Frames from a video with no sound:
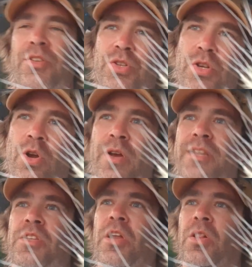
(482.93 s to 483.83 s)
sure,
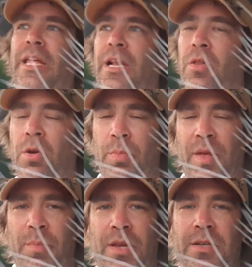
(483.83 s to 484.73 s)
it's going to lean a little
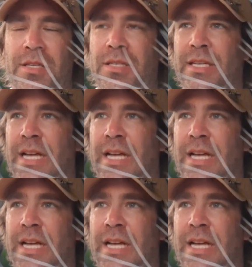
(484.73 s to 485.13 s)
bit because it's a